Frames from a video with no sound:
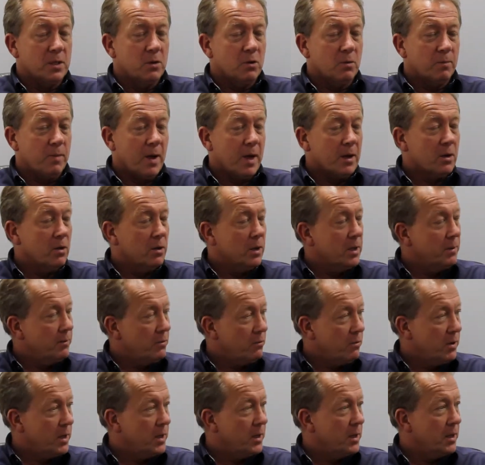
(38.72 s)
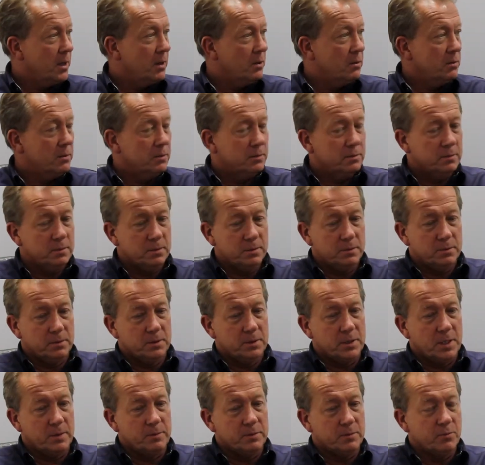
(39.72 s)
look back on it, Mourinho,
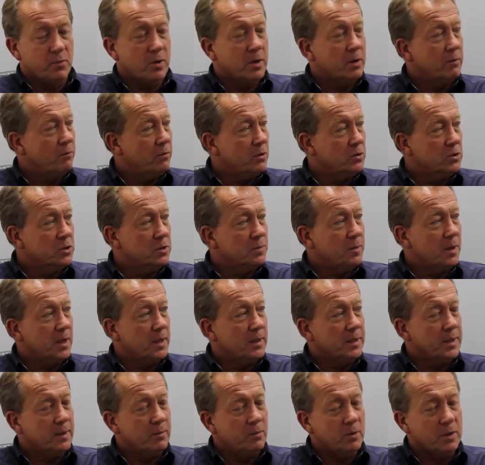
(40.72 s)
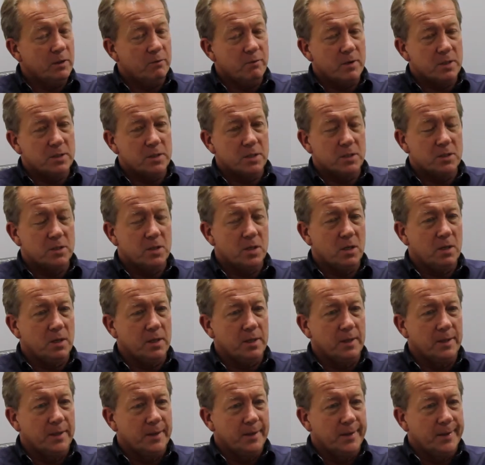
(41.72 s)
same as Brendan Rodgers might have done when he rested Sterling.